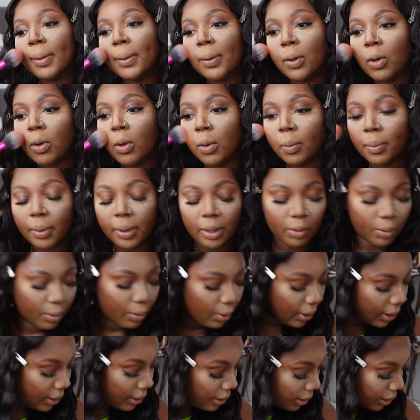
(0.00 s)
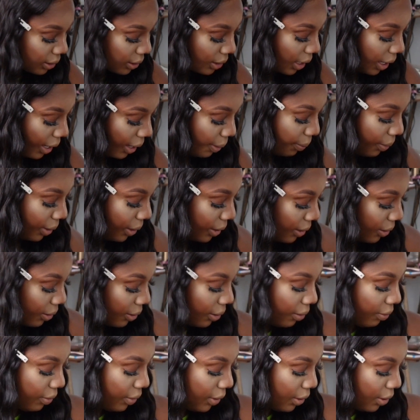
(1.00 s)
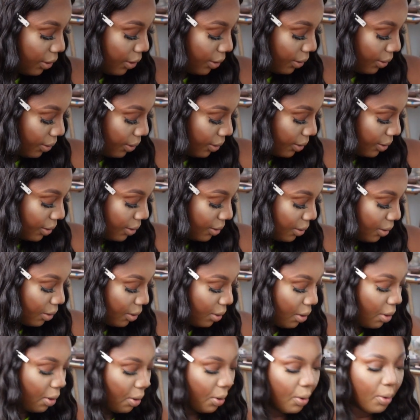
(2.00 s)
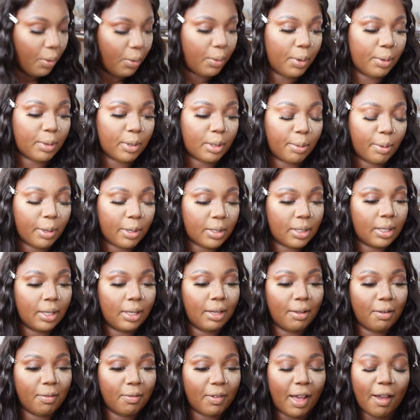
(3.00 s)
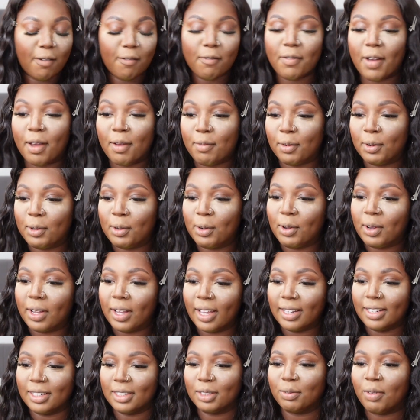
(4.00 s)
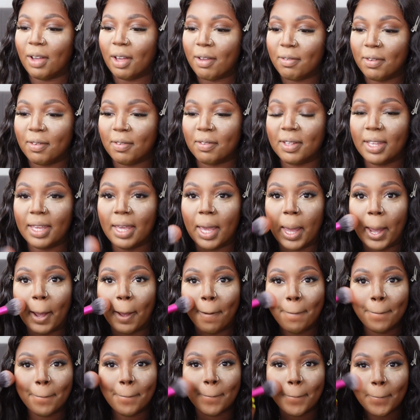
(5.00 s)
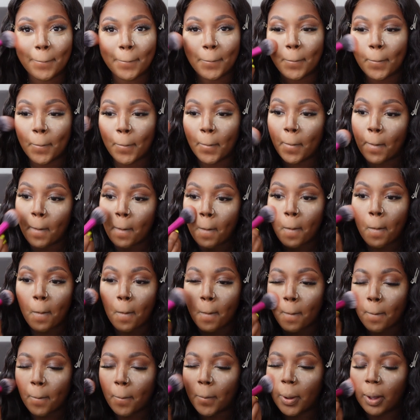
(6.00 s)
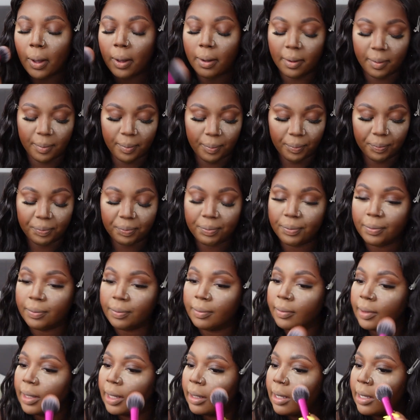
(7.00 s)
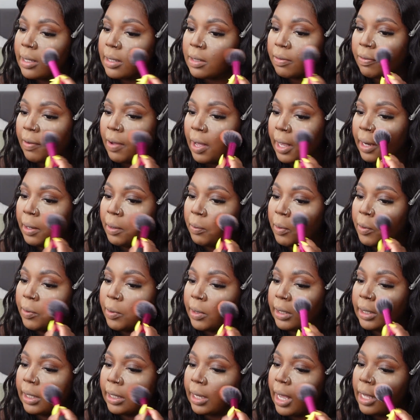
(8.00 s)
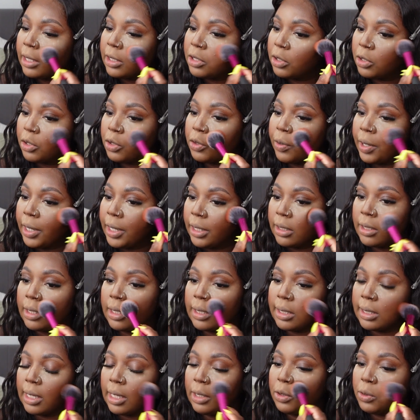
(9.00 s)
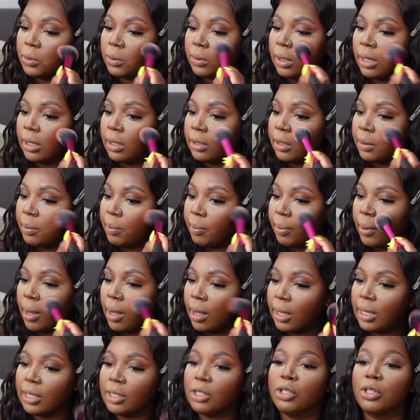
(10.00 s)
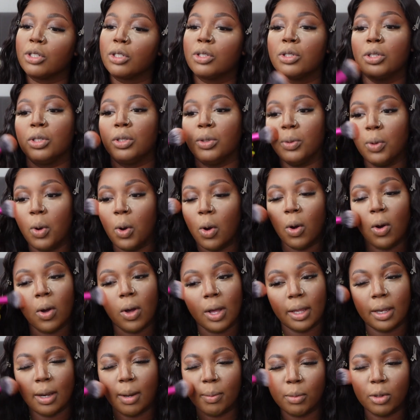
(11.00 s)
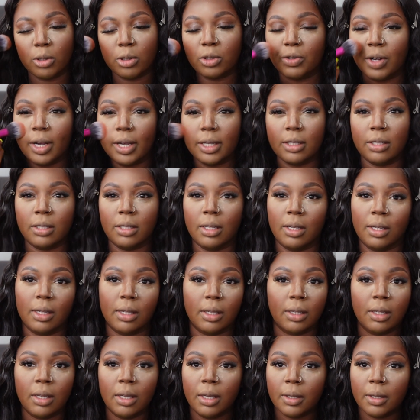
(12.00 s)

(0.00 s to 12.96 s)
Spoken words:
gotta be, what is the time? I don't even know. We were supposed to leave at 5 o'clock and it's 5:58, but it's fine. We were gonna catch the train to central London, but it's just too hot and I'm not trying to